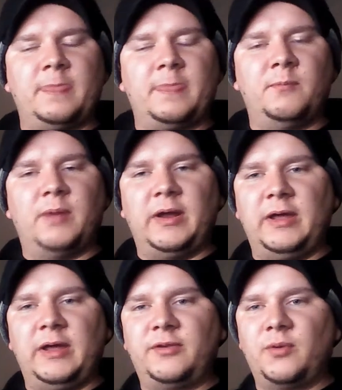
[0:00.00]

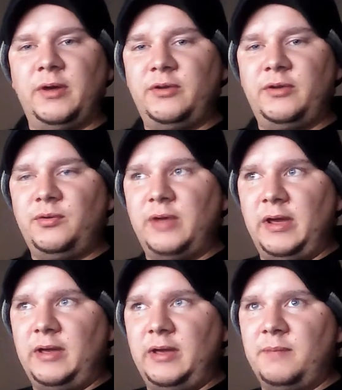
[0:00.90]
but it's going to
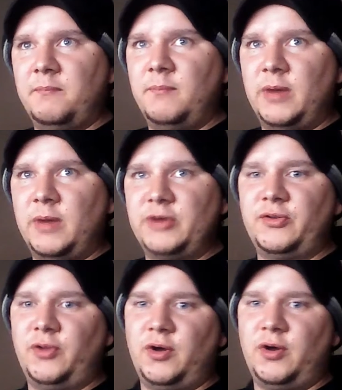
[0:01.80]
take much
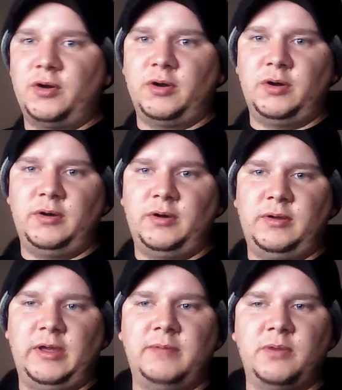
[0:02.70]
longer
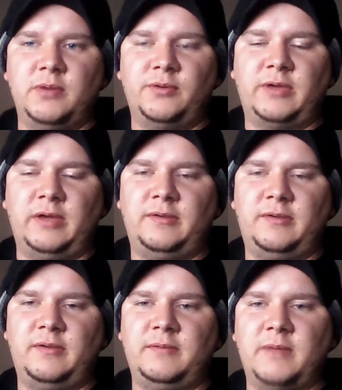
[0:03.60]
in most
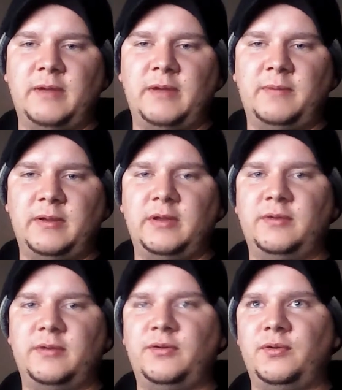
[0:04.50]
cases, in my
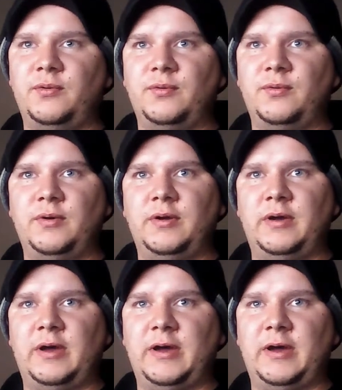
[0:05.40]
opinion, to
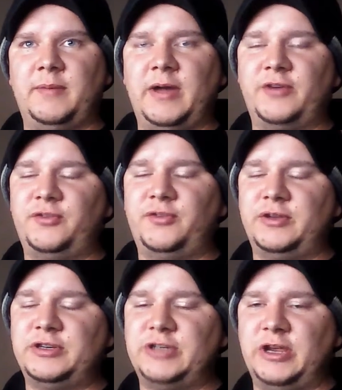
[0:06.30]

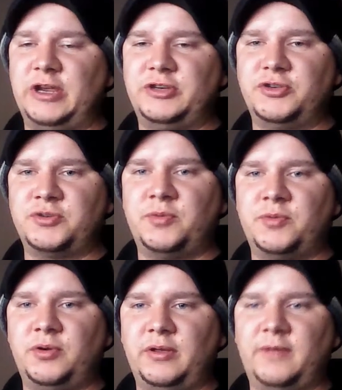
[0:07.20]
actually change those
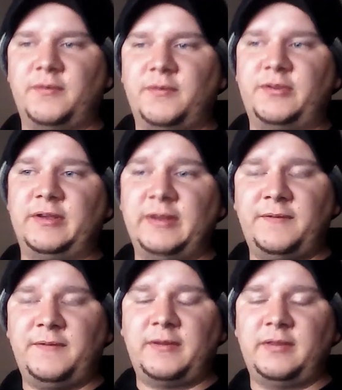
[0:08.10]
ammonia levels
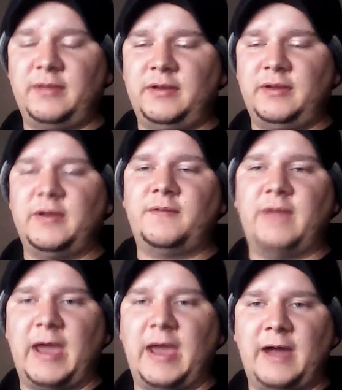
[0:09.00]
significantly enough
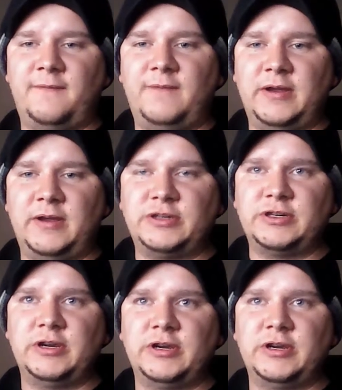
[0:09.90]
to add fish